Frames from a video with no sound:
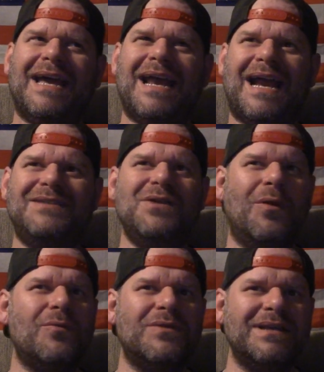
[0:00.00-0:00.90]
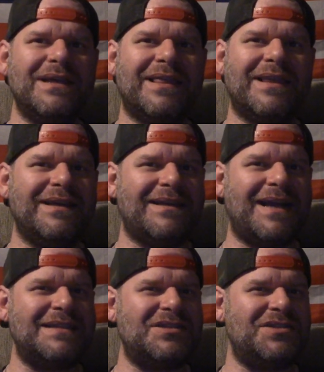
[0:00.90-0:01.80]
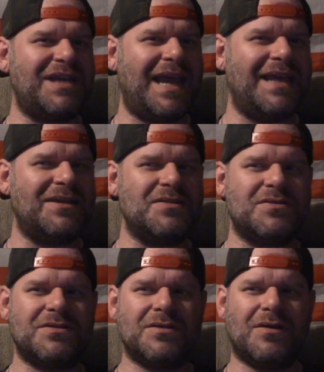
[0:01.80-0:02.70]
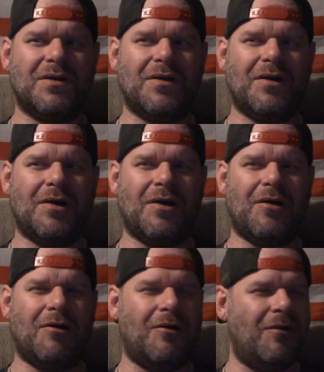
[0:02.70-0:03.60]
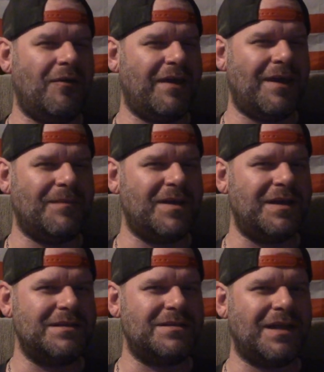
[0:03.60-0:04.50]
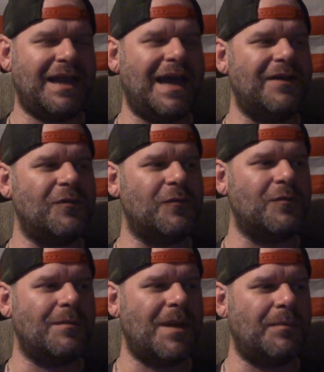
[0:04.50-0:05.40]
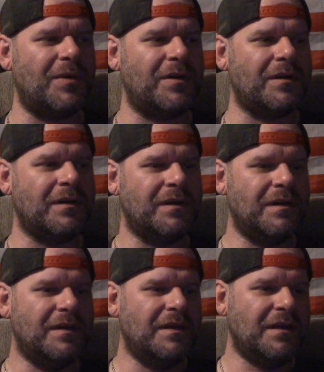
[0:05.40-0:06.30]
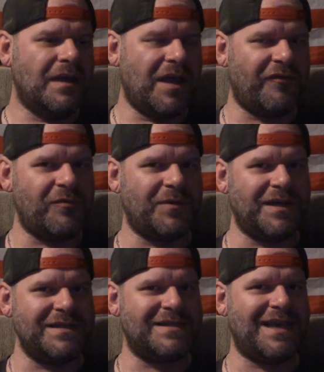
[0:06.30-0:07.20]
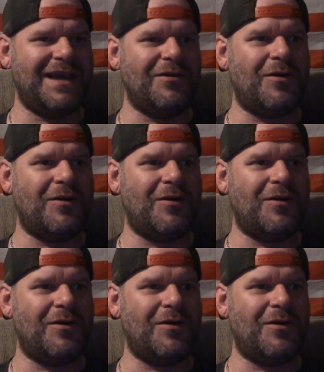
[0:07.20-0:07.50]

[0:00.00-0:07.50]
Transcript: And I don't really think that's changed all that much. Like, I don't remember everybody saying,